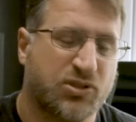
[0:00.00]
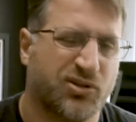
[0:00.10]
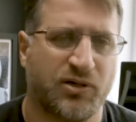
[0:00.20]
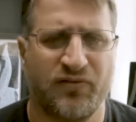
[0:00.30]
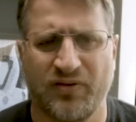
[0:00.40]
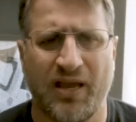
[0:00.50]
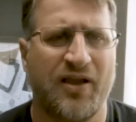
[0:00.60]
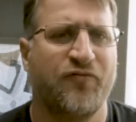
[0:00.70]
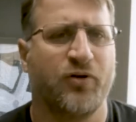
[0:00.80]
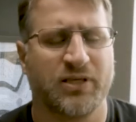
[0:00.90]
So if you
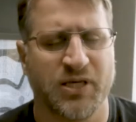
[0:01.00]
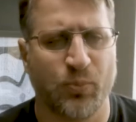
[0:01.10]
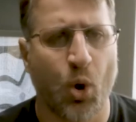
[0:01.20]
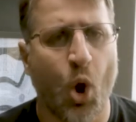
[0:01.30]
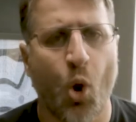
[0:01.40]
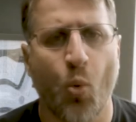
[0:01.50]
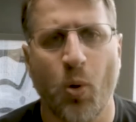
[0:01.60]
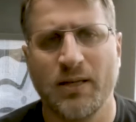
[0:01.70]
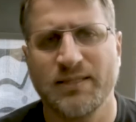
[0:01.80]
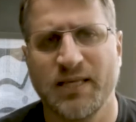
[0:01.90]
have, for example,
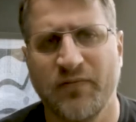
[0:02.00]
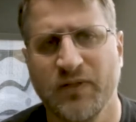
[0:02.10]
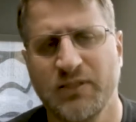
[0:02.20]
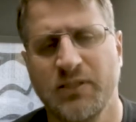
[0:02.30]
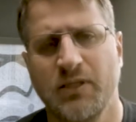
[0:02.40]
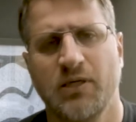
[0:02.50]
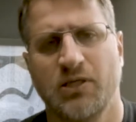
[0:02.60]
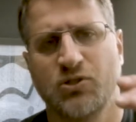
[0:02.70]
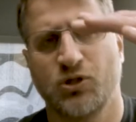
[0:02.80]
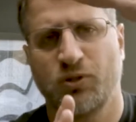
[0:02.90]
170,
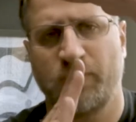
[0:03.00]
it's going